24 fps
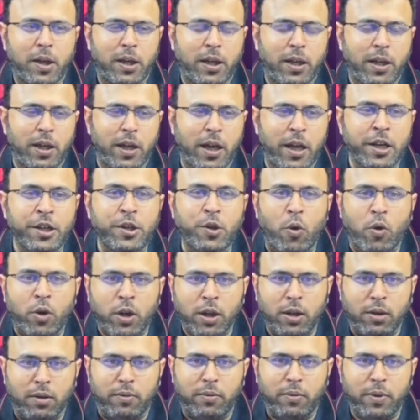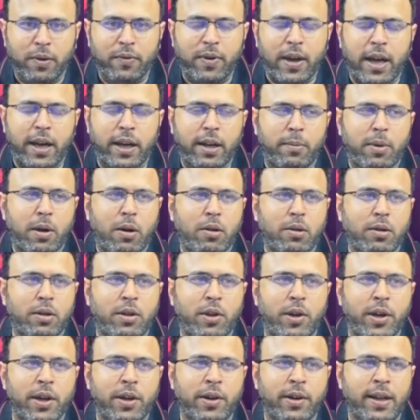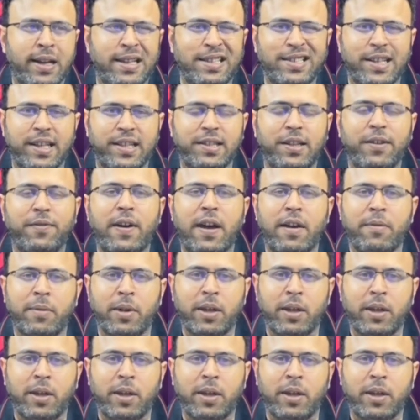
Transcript: In total, we've had about 365